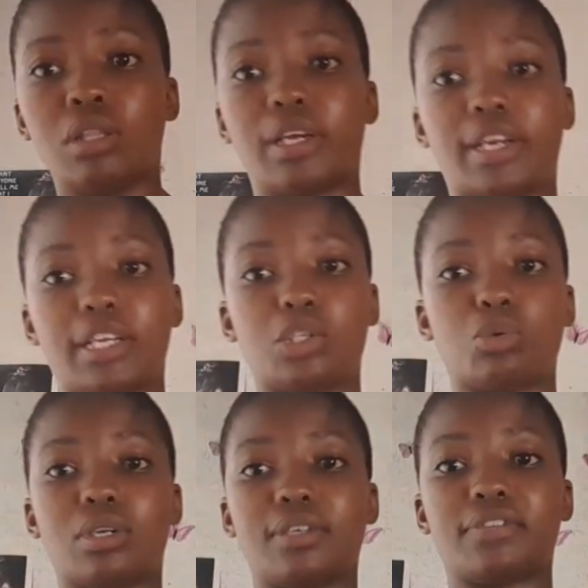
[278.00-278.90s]
the grade
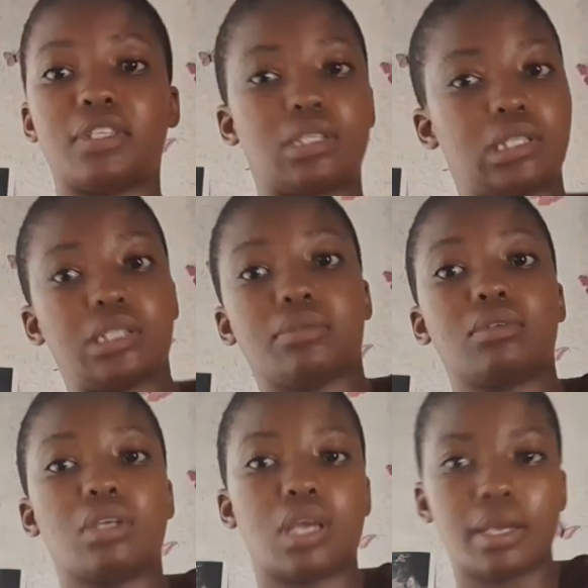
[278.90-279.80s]
12s.
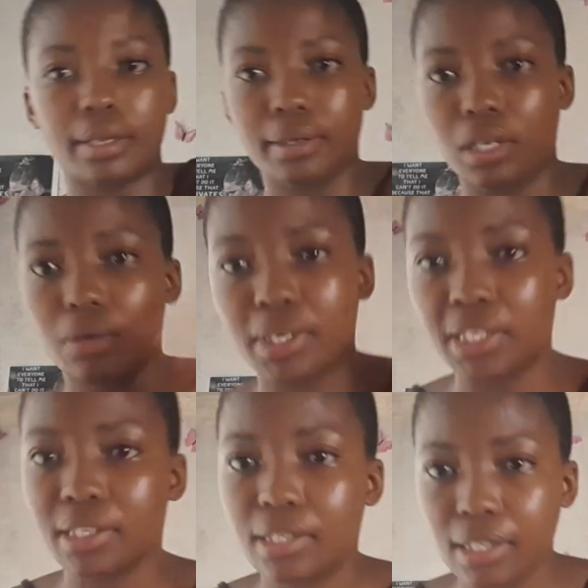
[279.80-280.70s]
Okay,
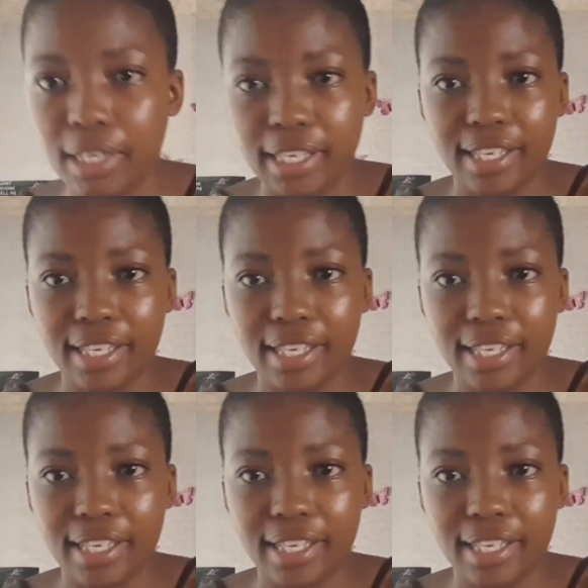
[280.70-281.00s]
anyways.